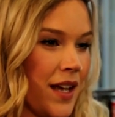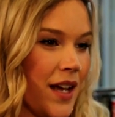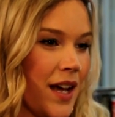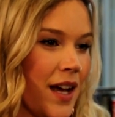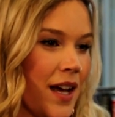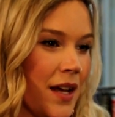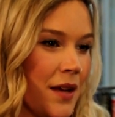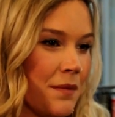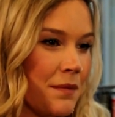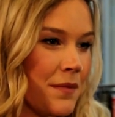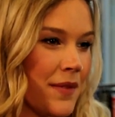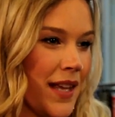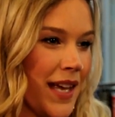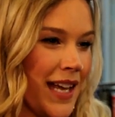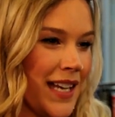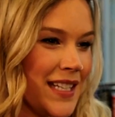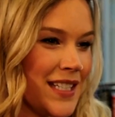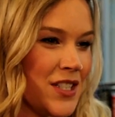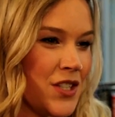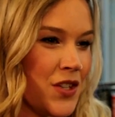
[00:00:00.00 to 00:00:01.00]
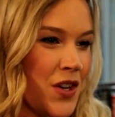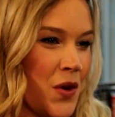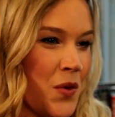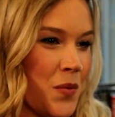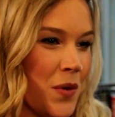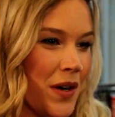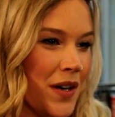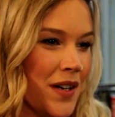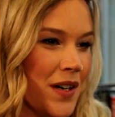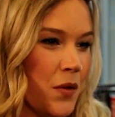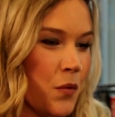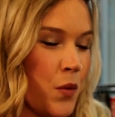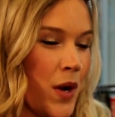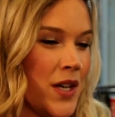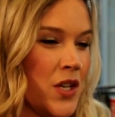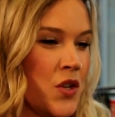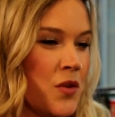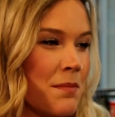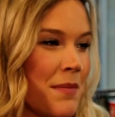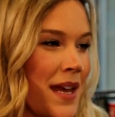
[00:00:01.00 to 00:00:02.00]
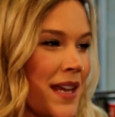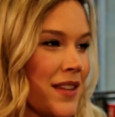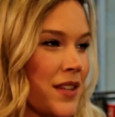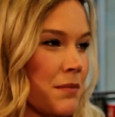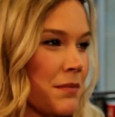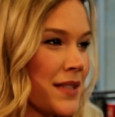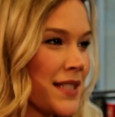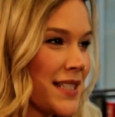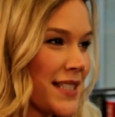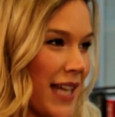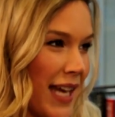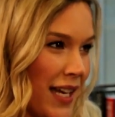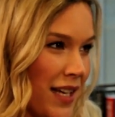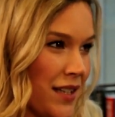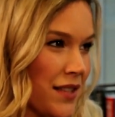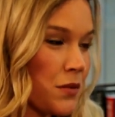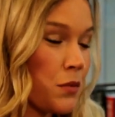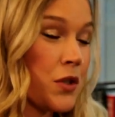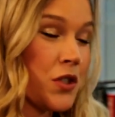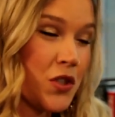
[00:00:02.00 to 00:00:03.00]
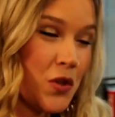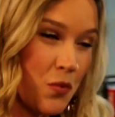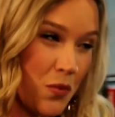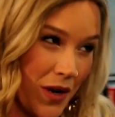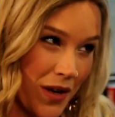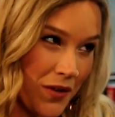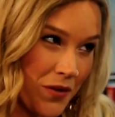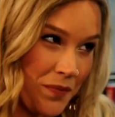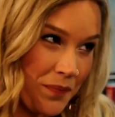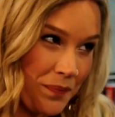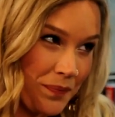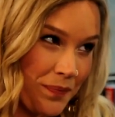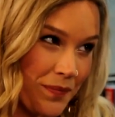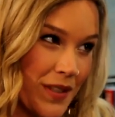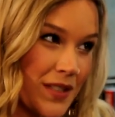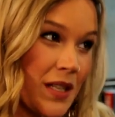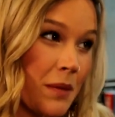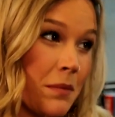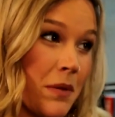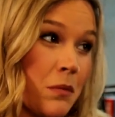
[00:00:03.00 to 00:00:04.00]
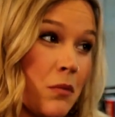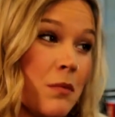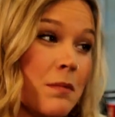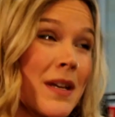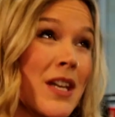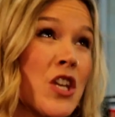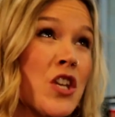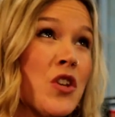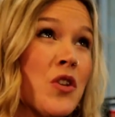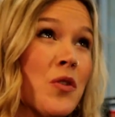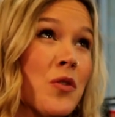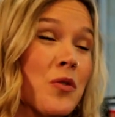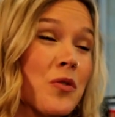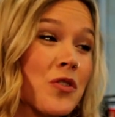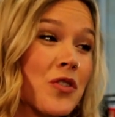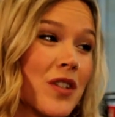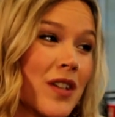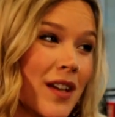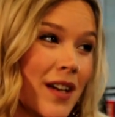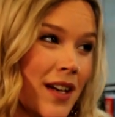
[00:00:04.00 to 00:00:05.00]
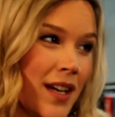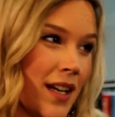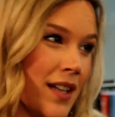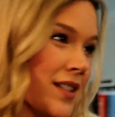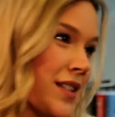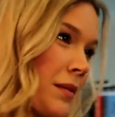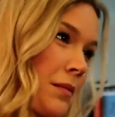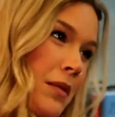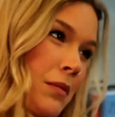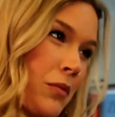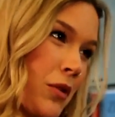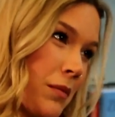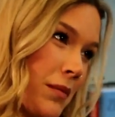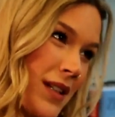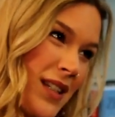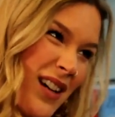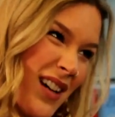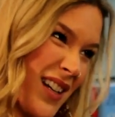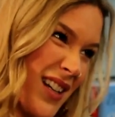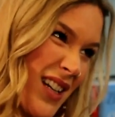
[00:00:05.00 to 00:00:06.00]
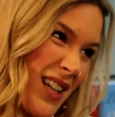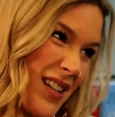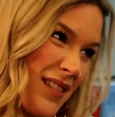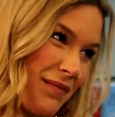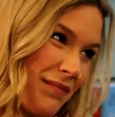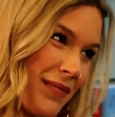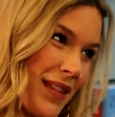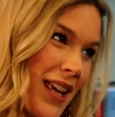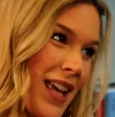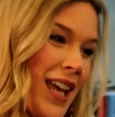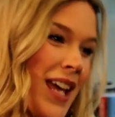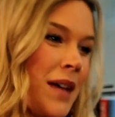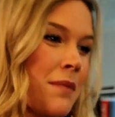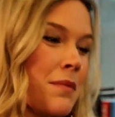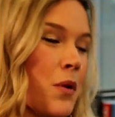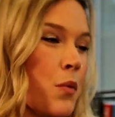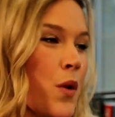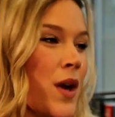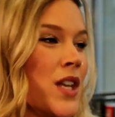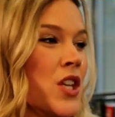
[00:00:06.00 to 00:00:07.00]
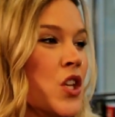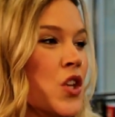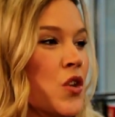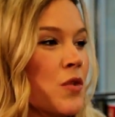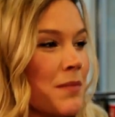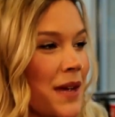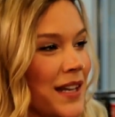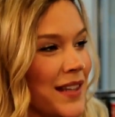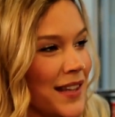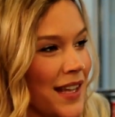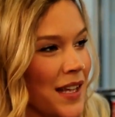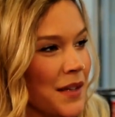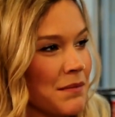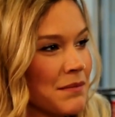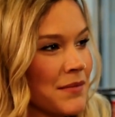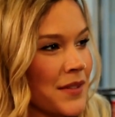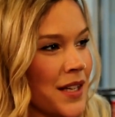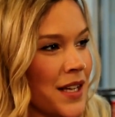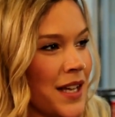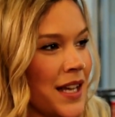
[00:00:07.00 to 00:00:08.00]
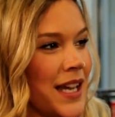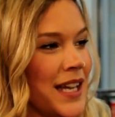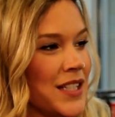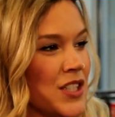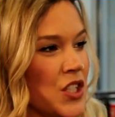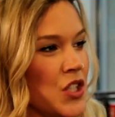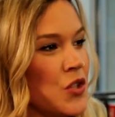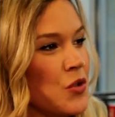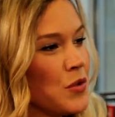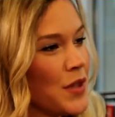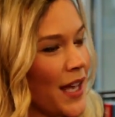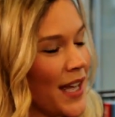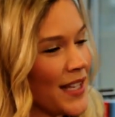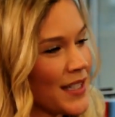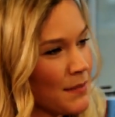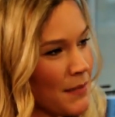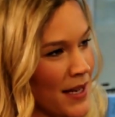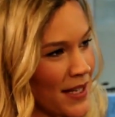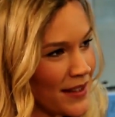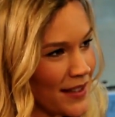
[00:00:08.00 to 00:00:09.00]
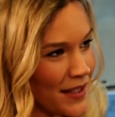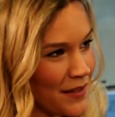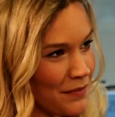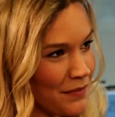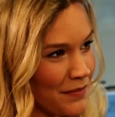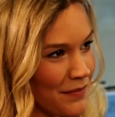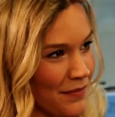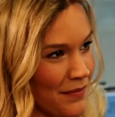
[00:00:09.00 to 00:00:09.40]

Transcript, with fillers: Um, and you know what? When you make the mistakes, which you will, some of them will be huge and some of them will be tiny. But when you make them, it's you that has made them.